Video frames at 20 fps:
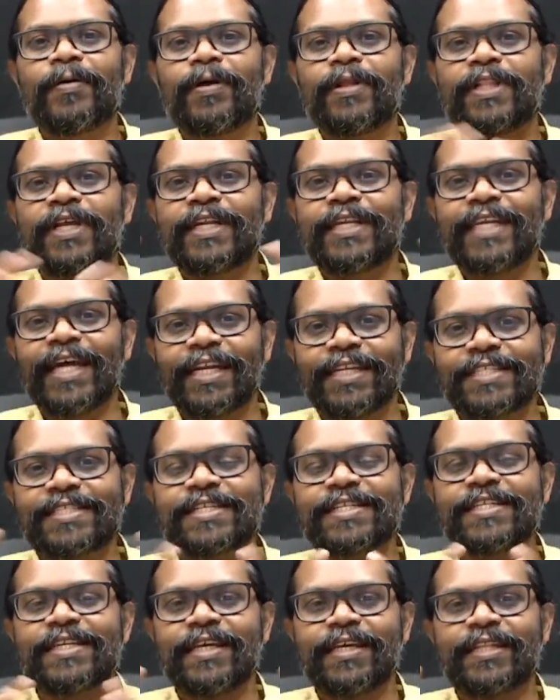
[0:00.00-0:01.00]
the
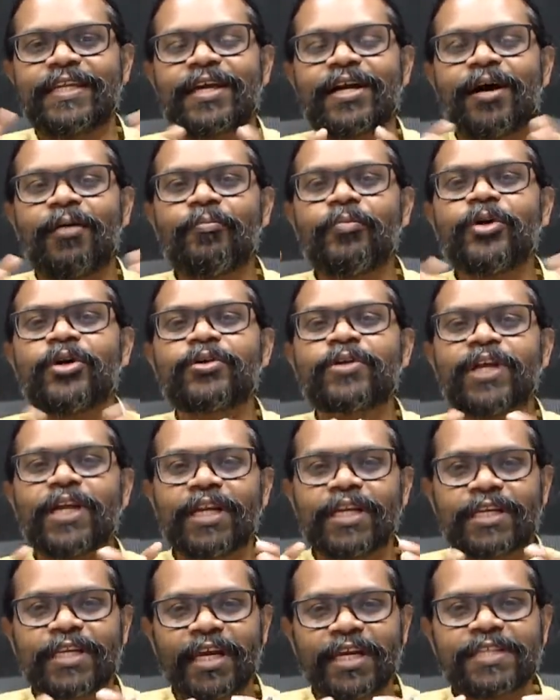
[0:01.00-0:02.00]
density, the computing
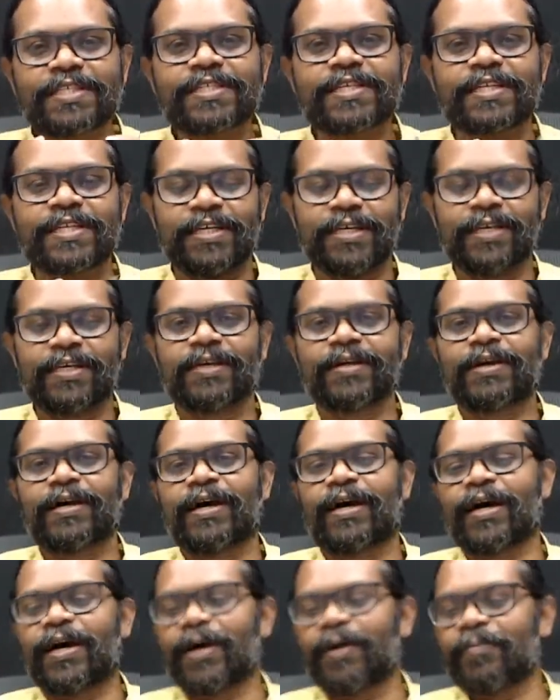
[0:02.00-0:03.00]
density
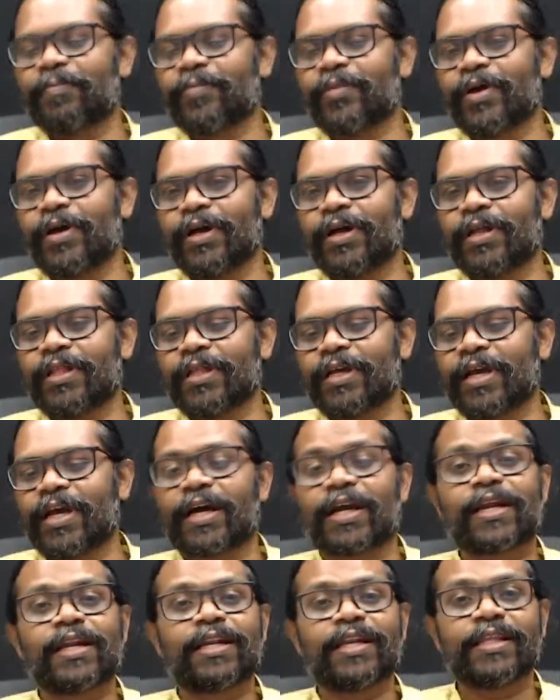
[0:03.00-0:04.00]
um,
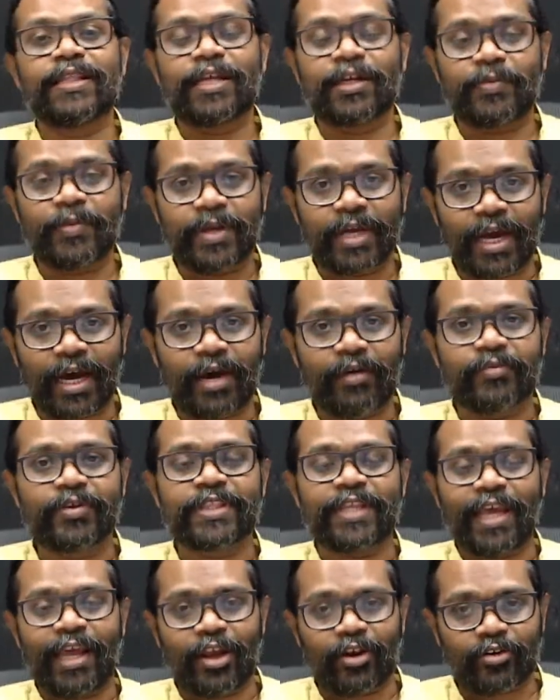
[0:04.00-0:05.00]
currently that we have with
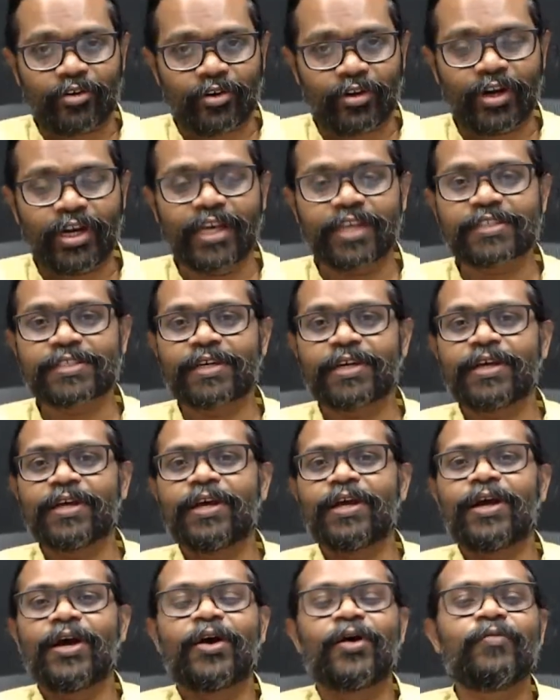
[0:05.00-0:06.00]
electronics,
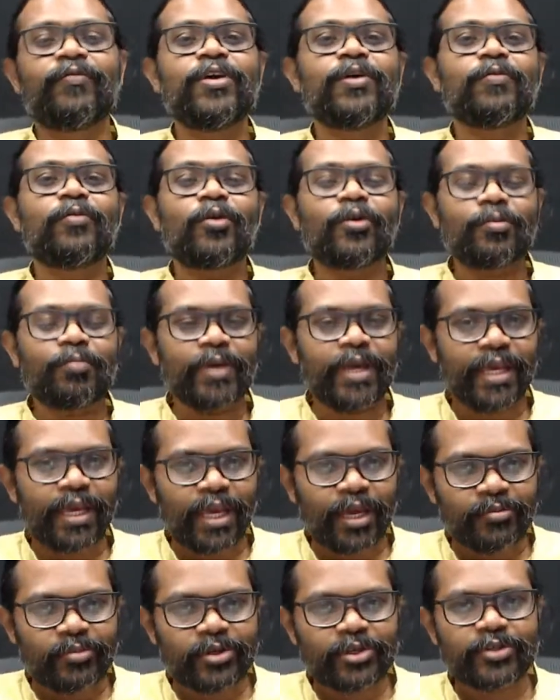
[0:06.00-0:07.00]
we won't be
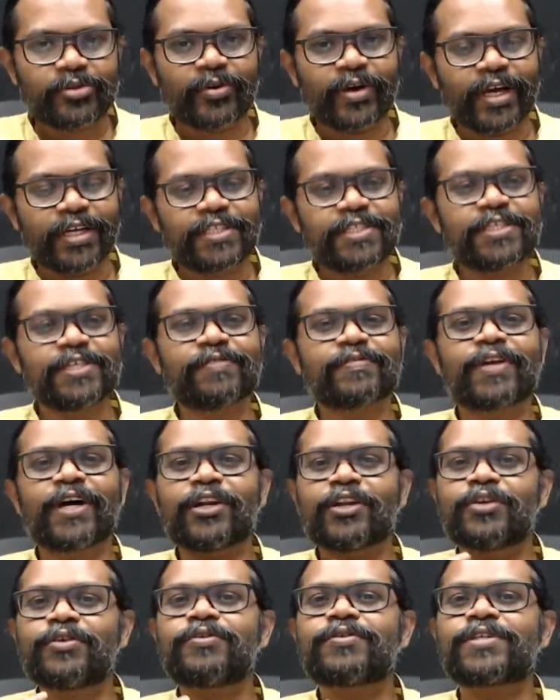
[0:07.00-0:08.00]
able to achieve that
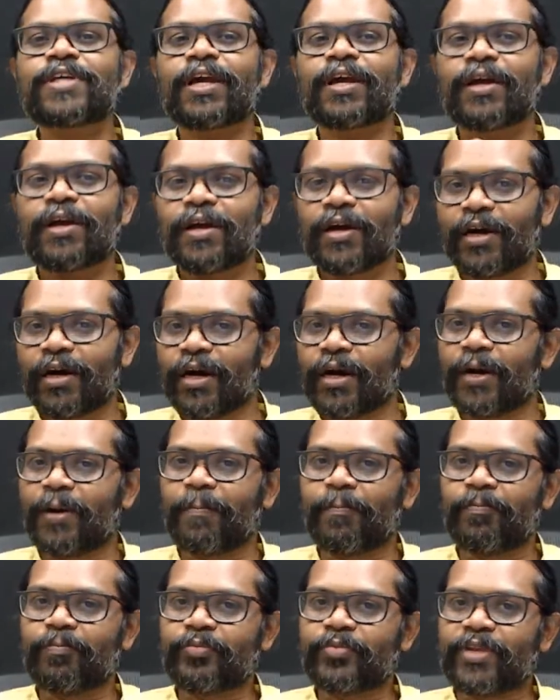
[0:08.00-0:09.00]
using um,
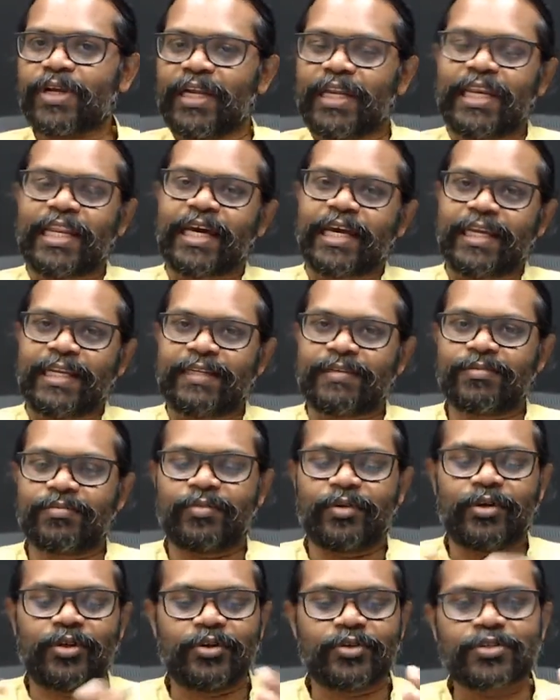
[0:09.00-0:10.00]
light.
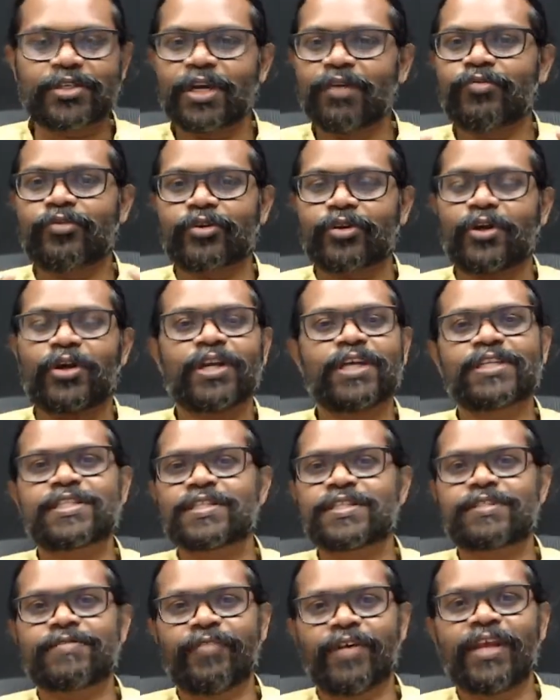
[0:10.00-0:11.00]
Using photonics,
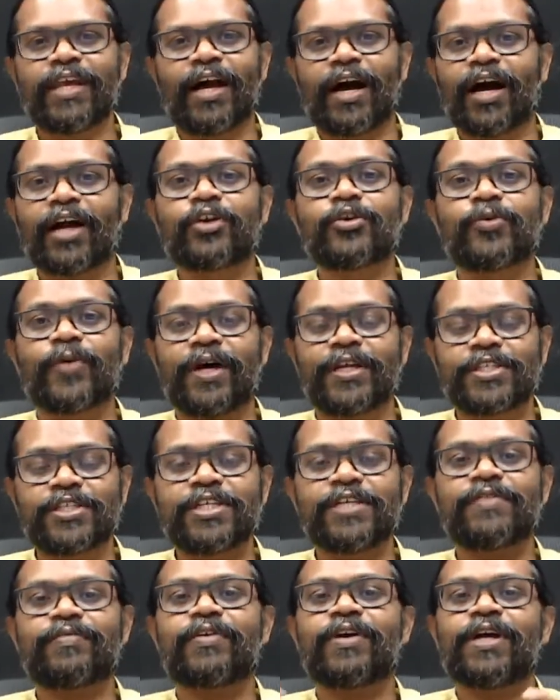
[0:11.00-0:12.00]
it's very hard to
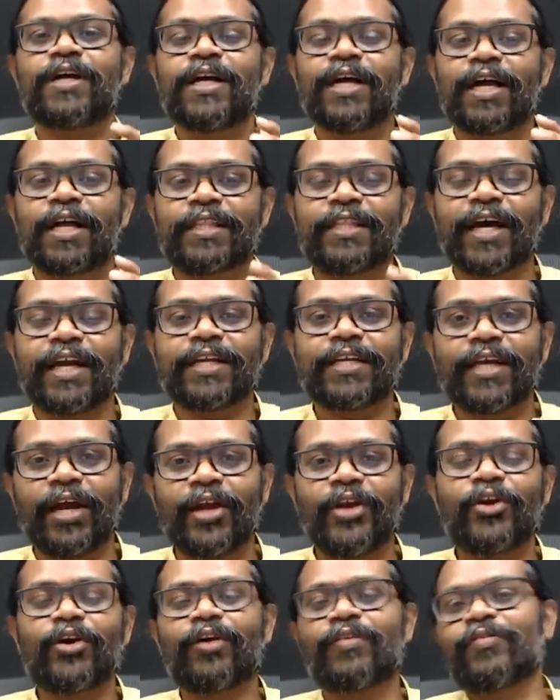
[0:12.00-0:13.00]
achieve that
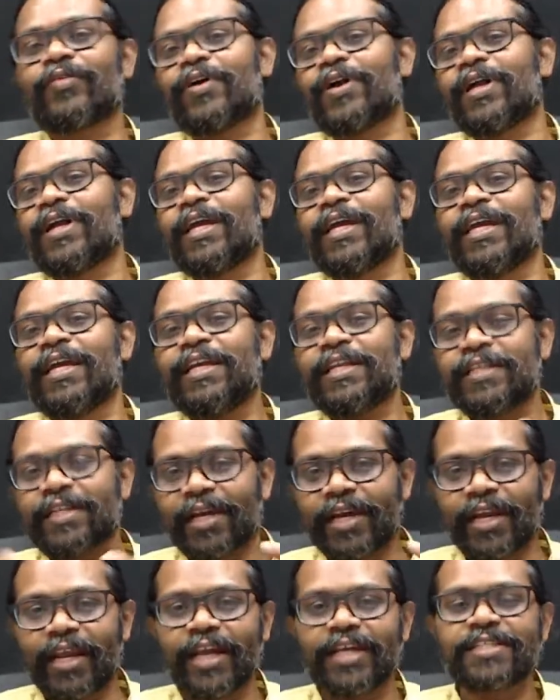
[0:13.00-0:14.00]
kind of
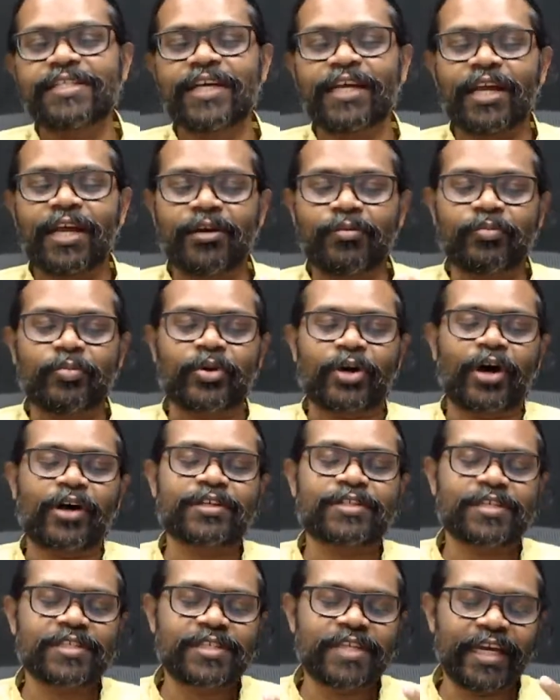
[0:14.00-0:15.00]
integration and
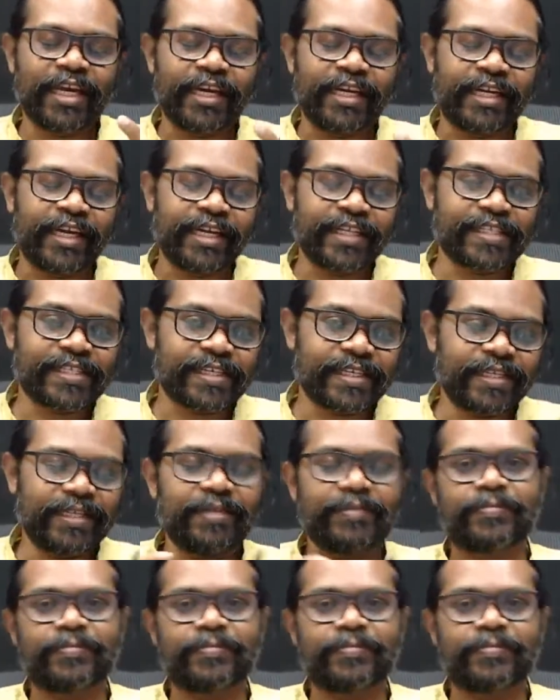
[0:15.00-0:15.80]
processing density.